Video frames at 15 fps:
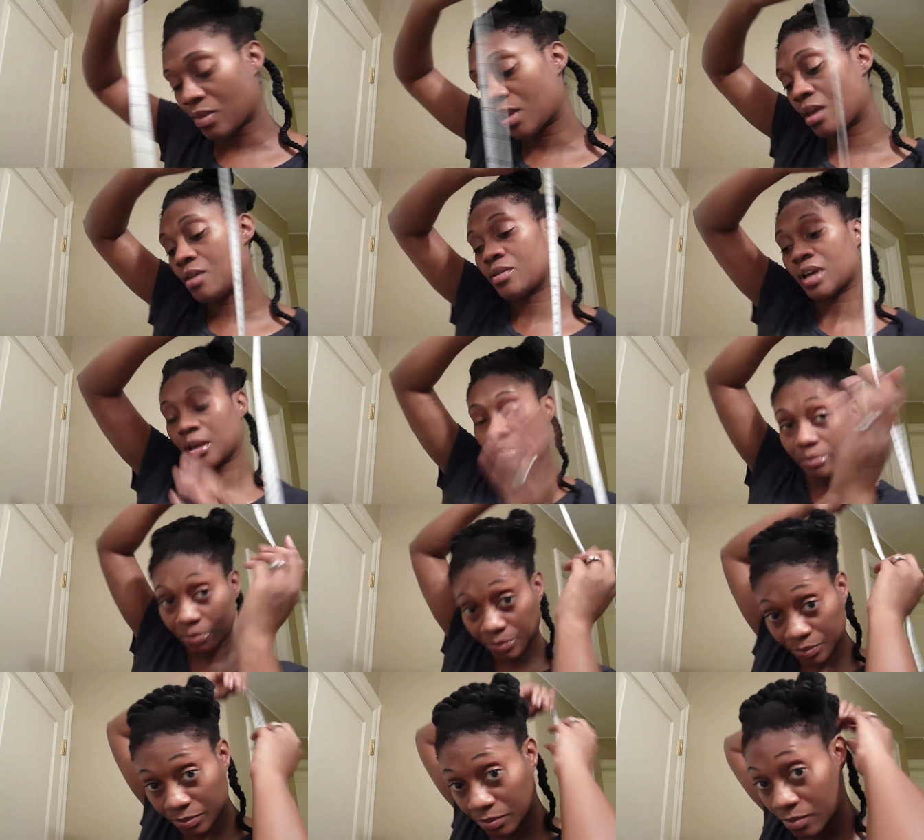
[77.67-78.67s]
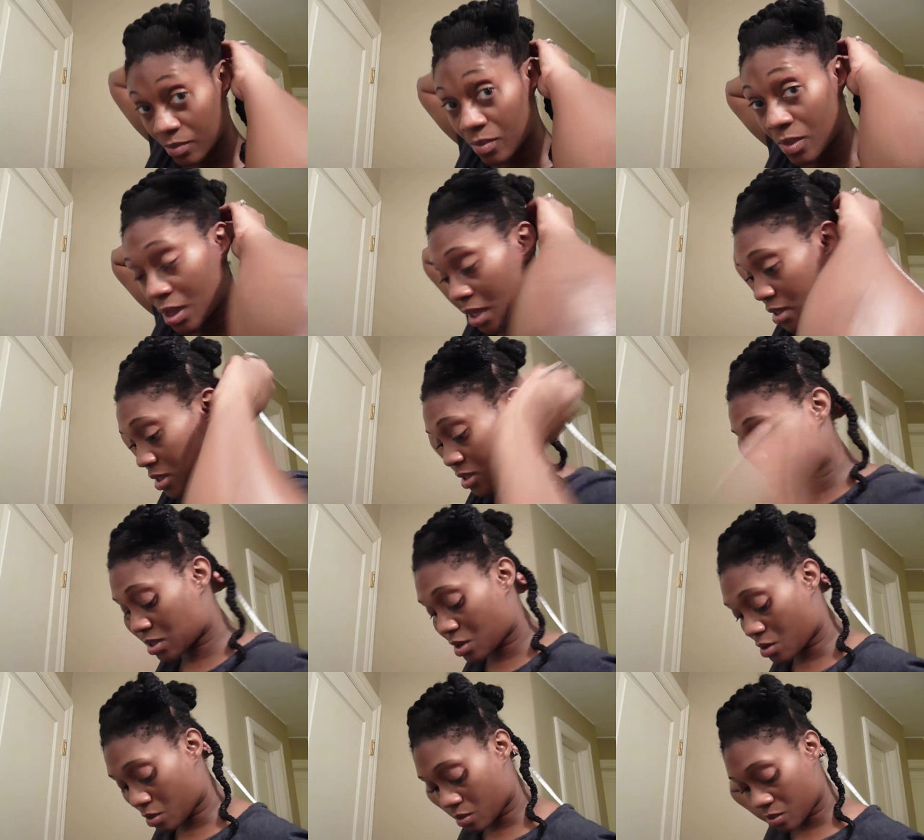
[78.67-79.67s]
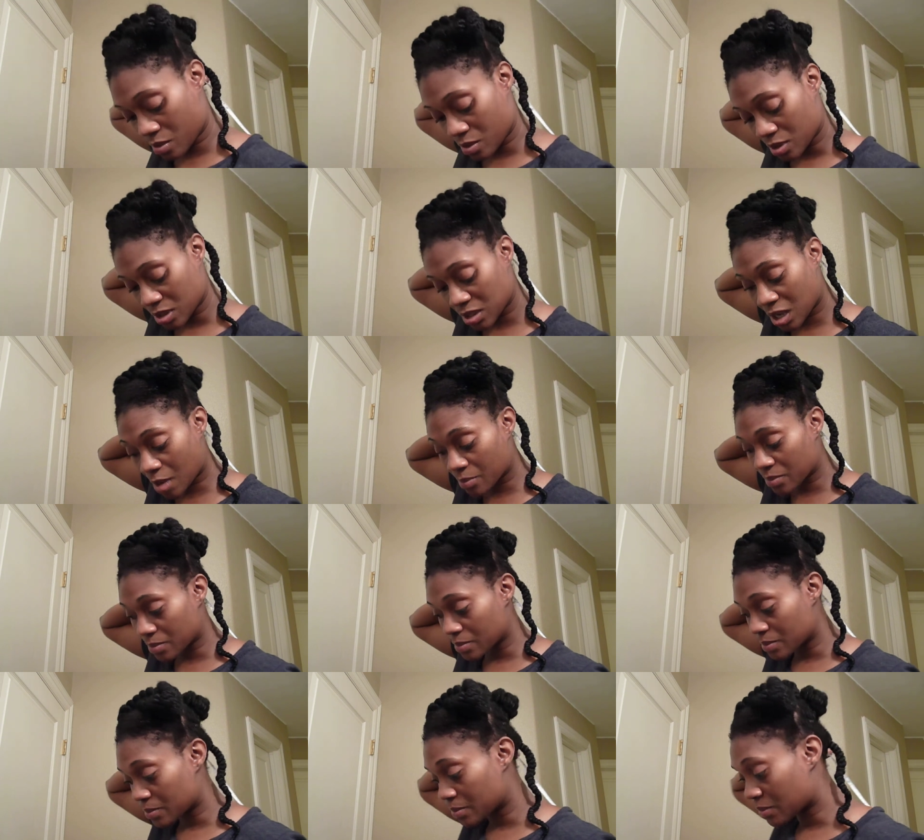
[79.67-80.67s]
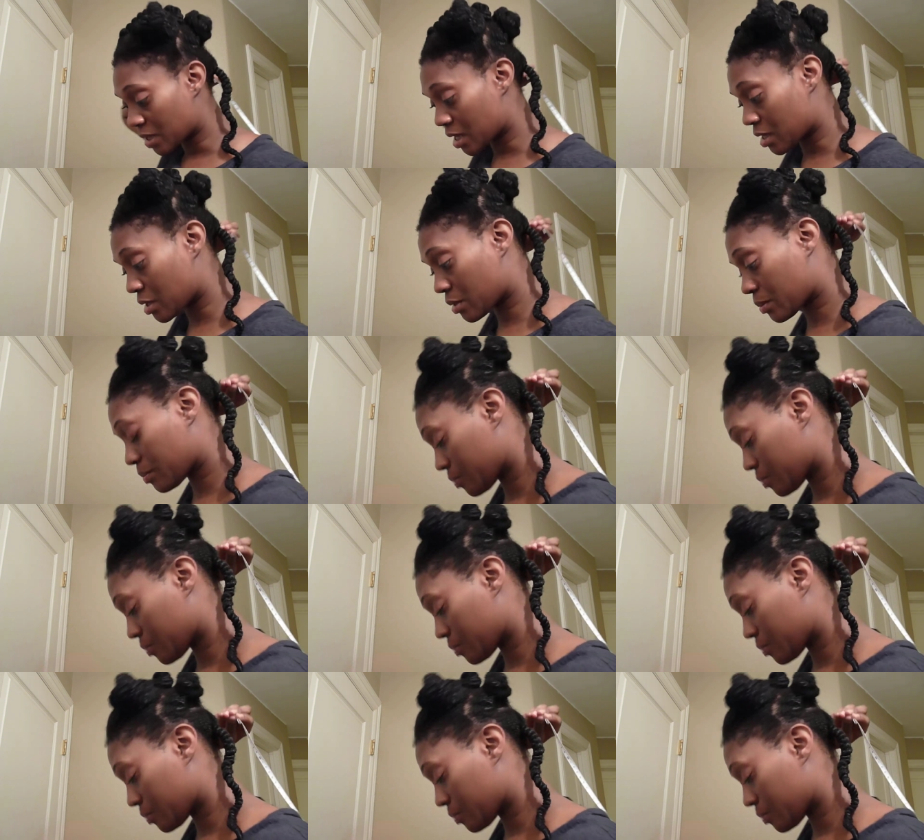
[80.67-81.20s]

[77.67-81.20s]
Okay, and so, stop. Thank you.